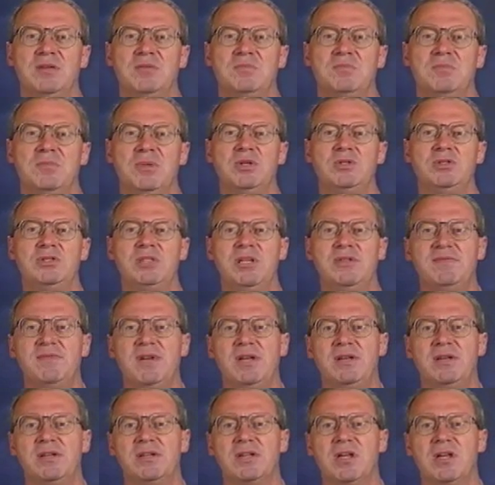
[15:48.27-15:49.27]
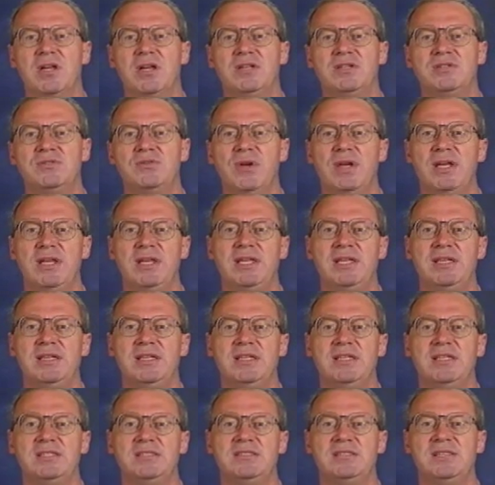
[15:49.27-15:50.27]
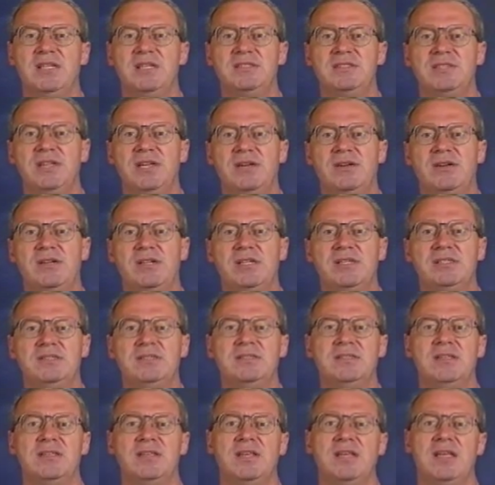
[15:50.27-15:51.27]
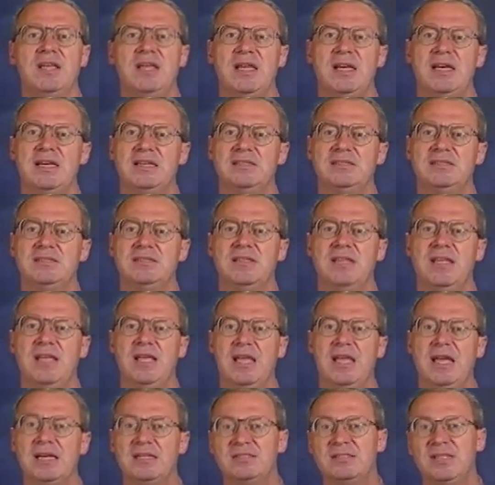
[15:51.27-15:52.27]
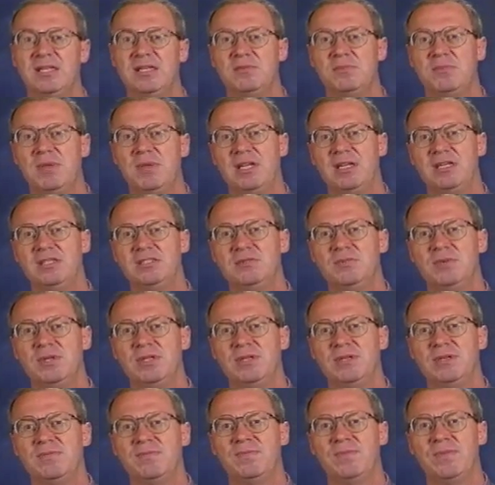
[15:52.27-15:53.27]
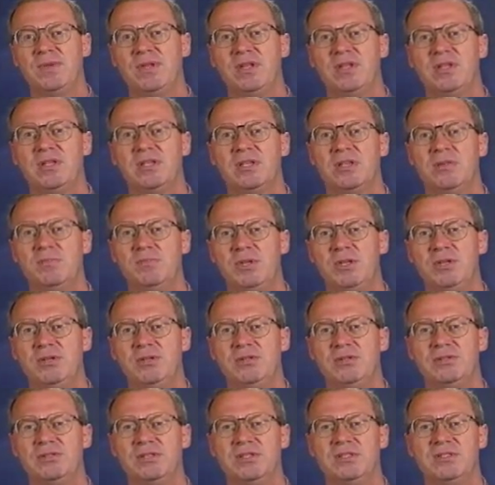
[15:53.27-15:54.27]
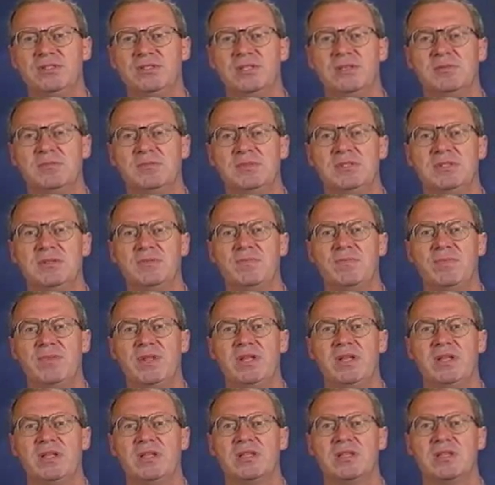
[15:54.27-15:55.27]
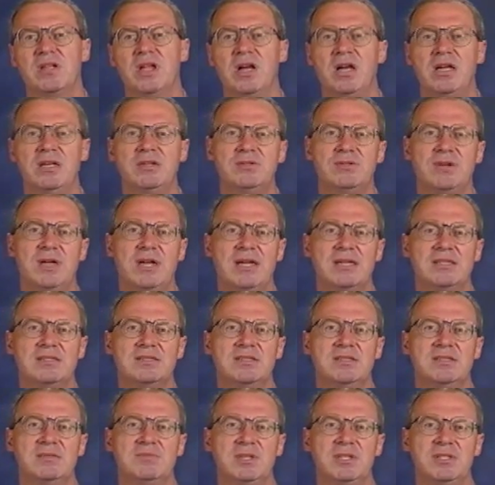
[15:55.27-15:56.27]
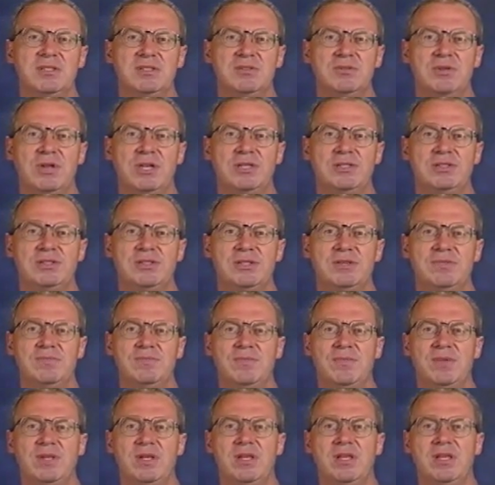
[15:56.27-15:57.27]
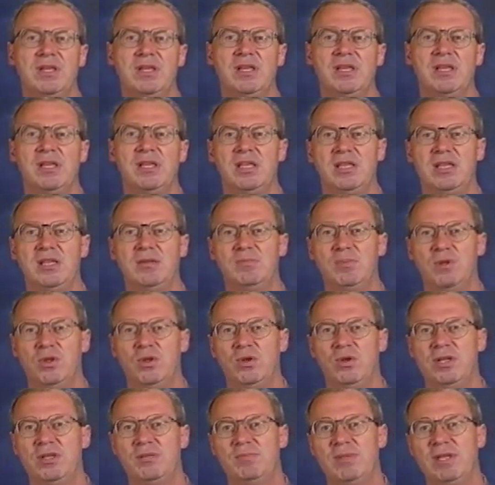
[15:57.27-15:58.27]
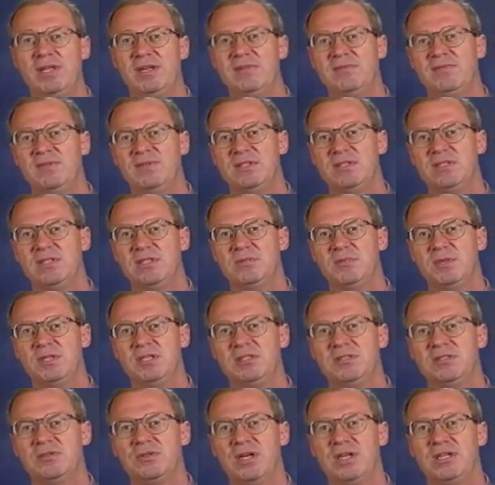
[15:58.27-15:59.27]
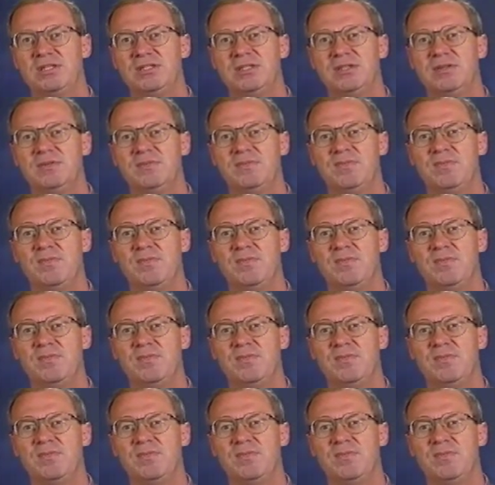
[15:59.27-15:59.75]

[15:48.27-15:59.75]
Most have undergone training in such areas as asset management, computer systems, contracts administration, employee benefits administration,